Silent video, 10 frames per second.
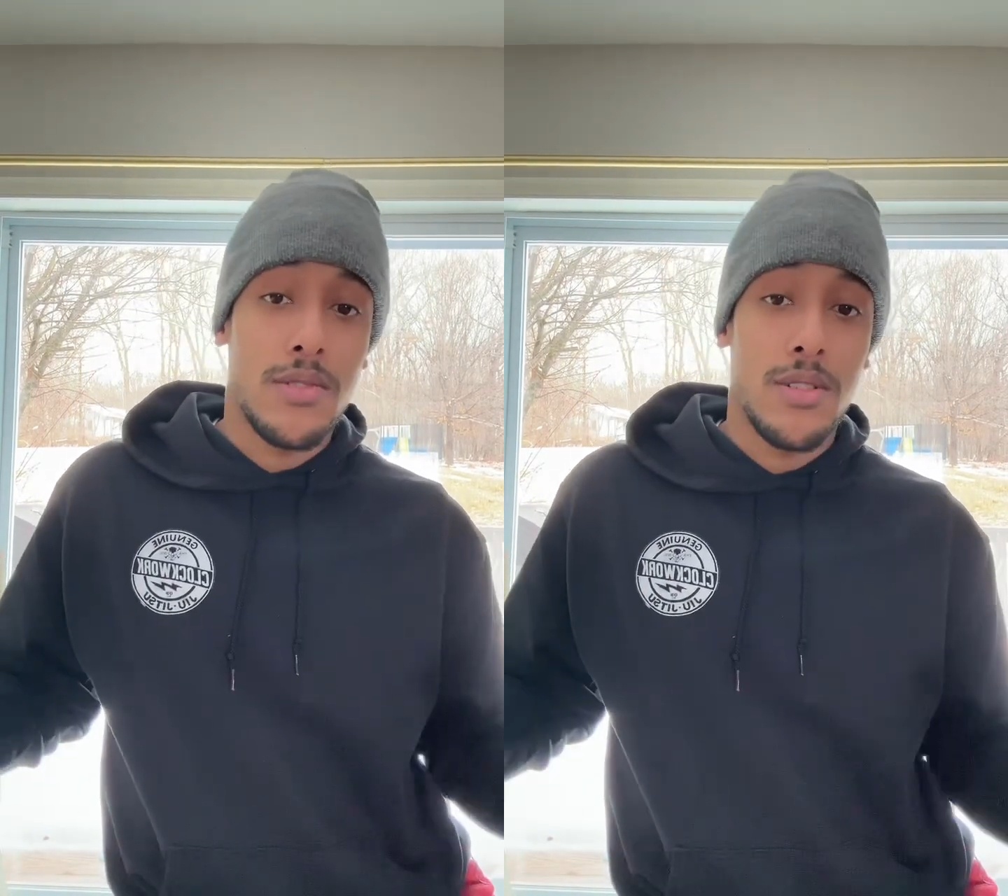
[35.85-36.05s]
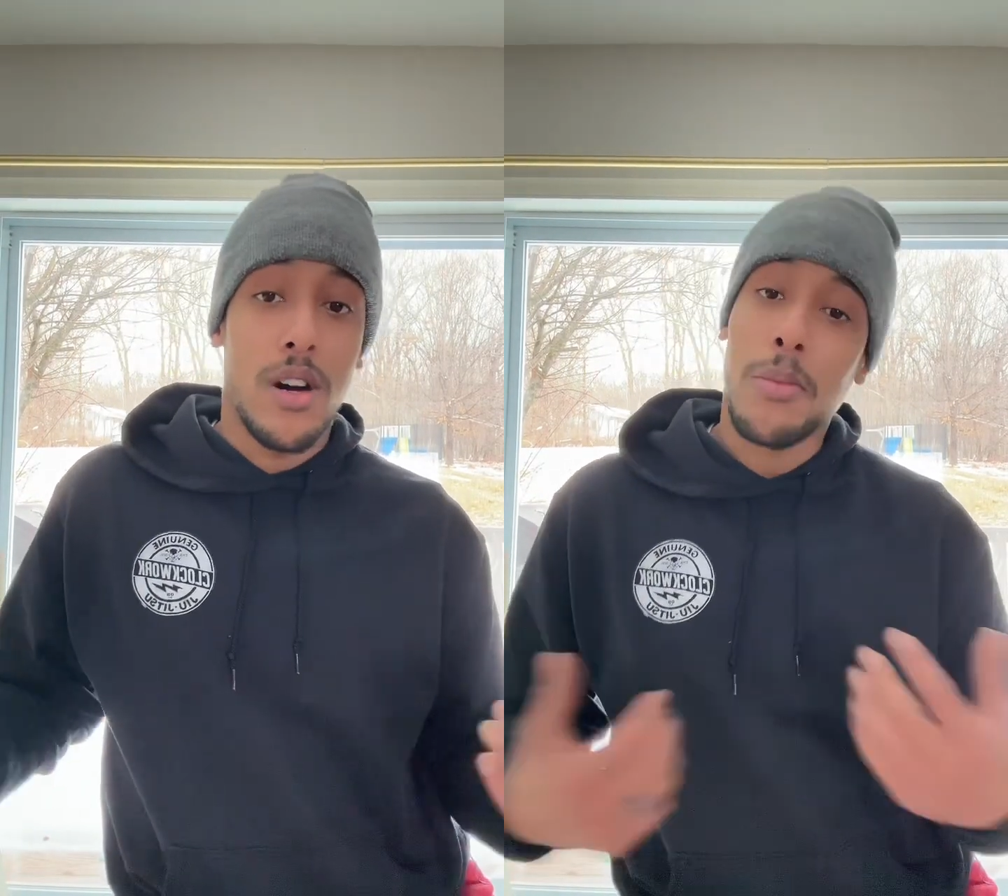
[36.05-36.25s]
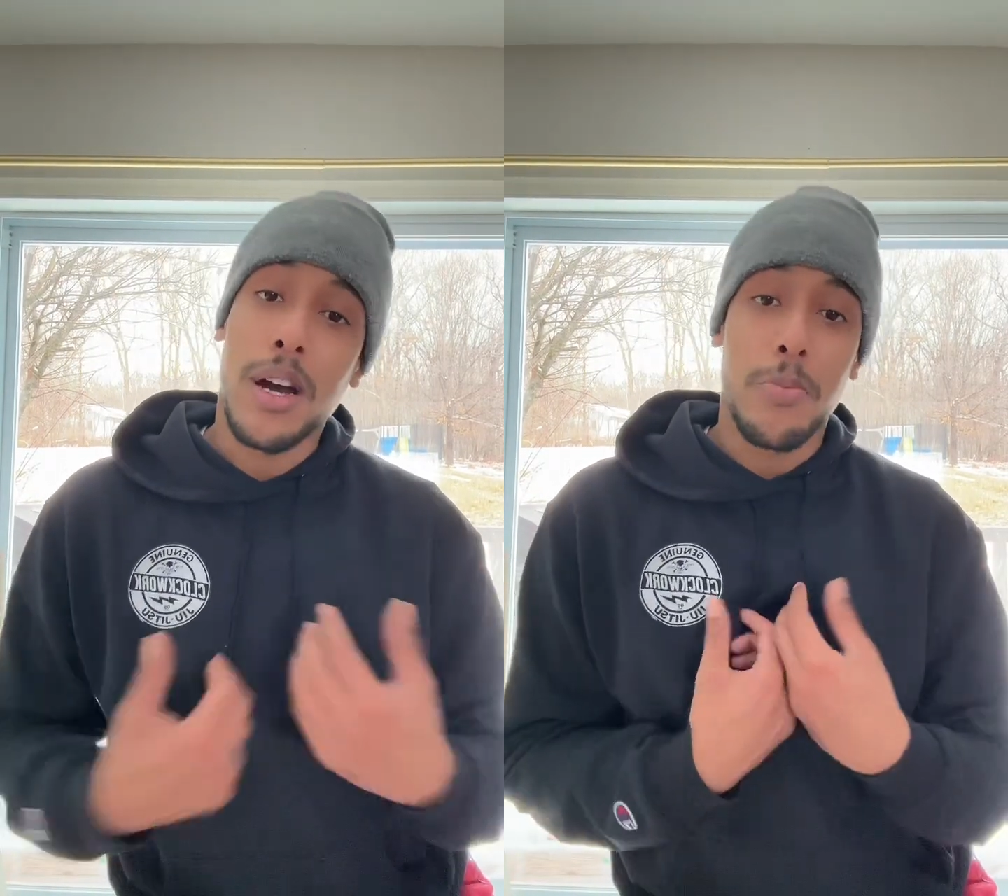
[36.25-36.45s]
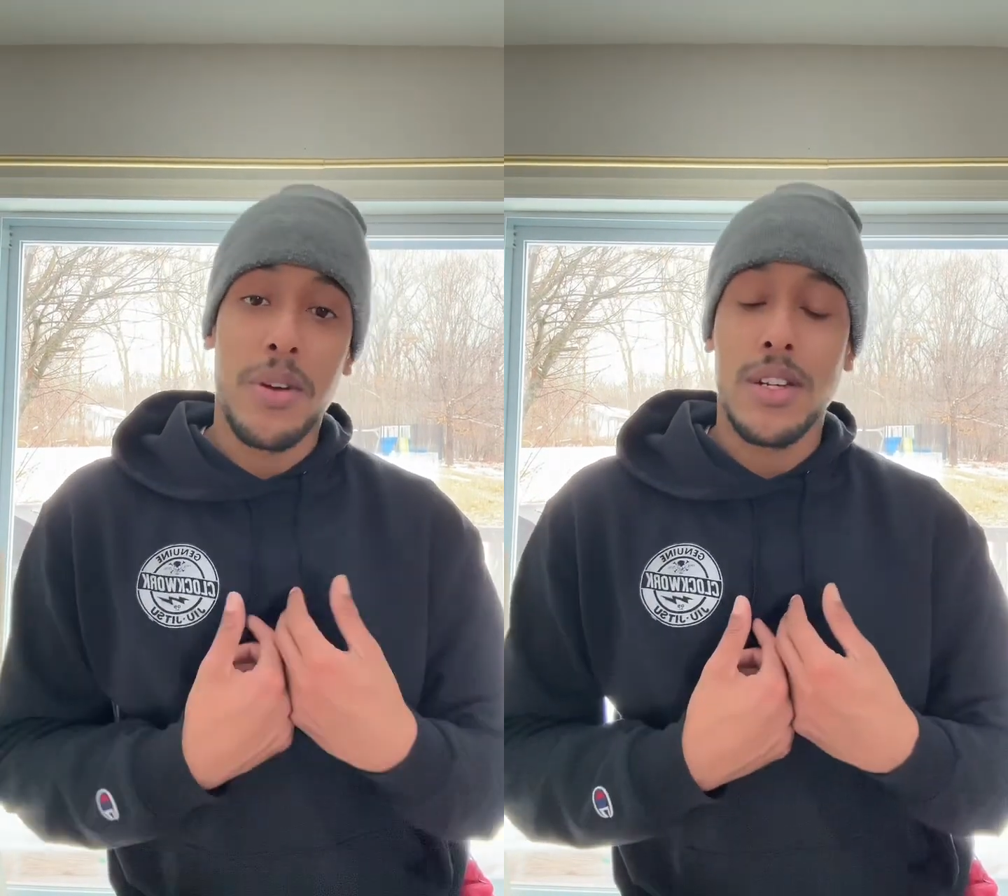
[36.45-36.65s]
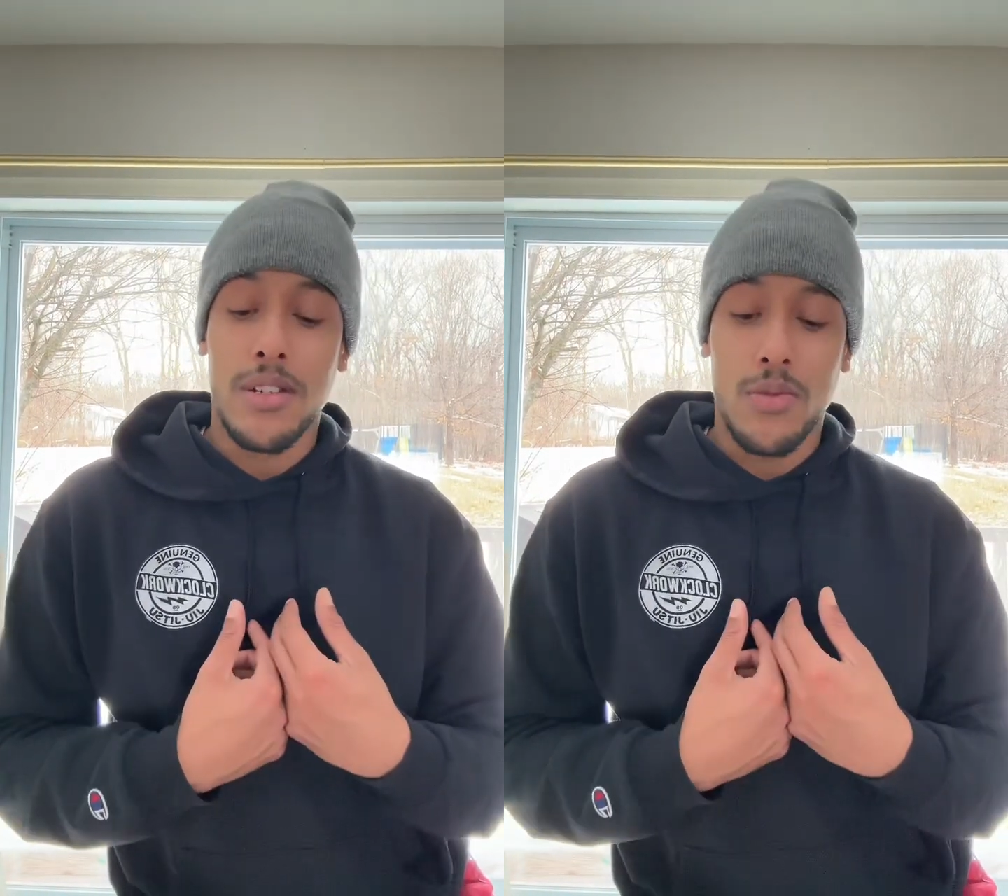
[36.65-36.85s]
on my
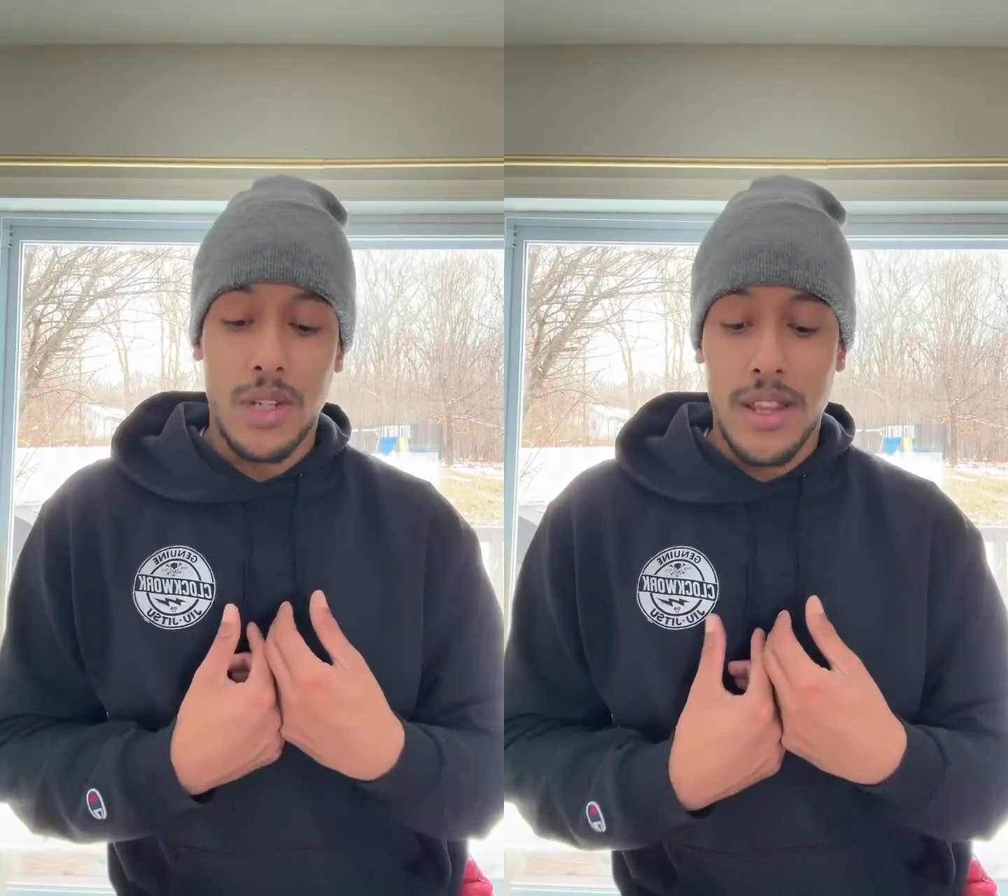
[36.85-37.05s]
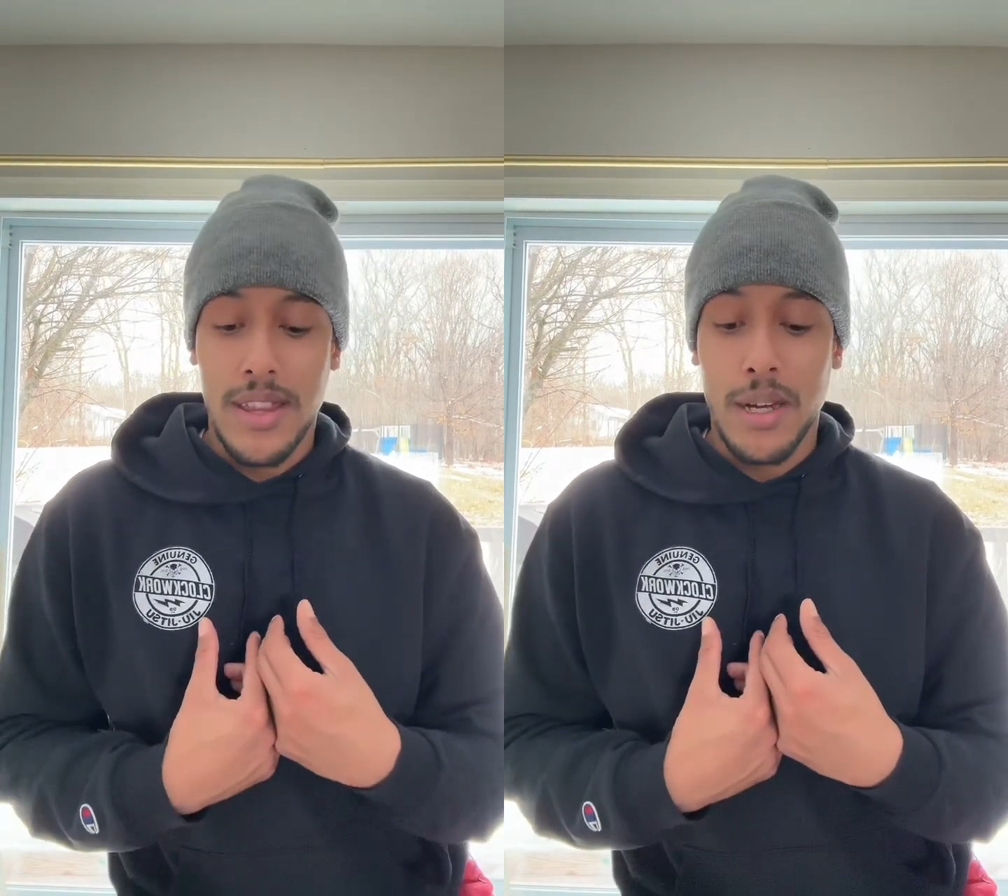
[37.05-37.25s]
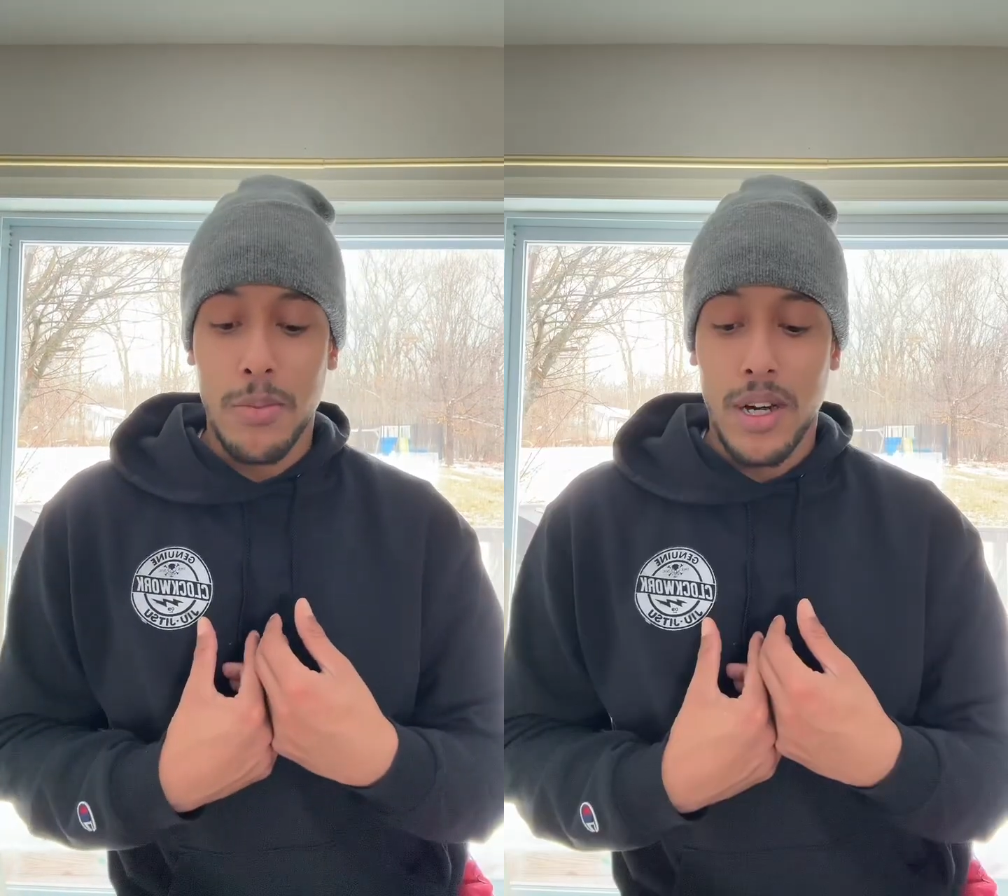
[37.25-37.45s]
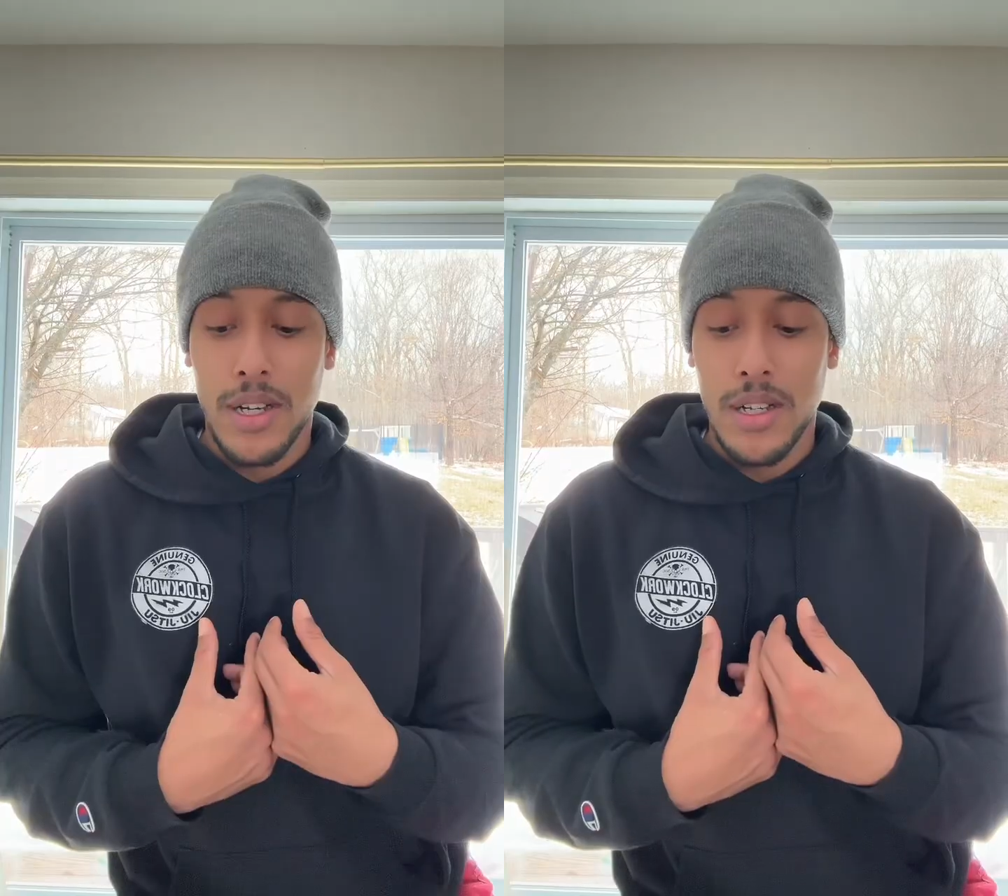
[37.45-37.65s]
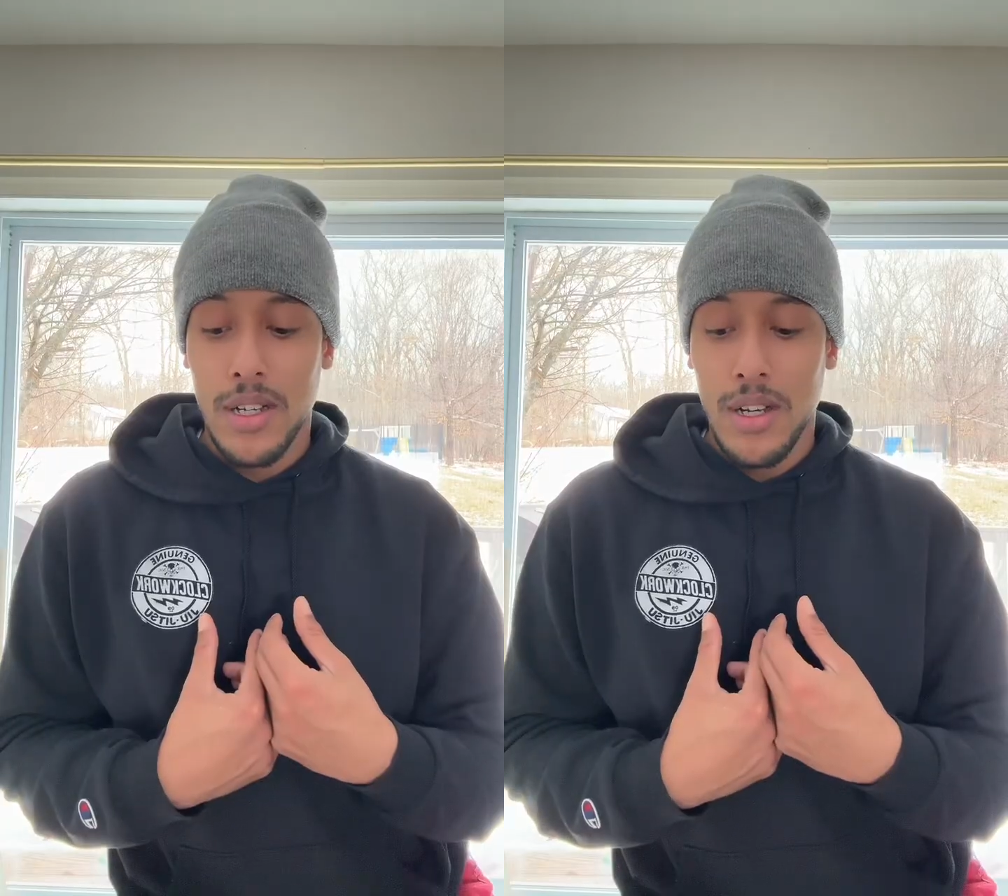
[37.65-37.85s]
opinion on what I think about it.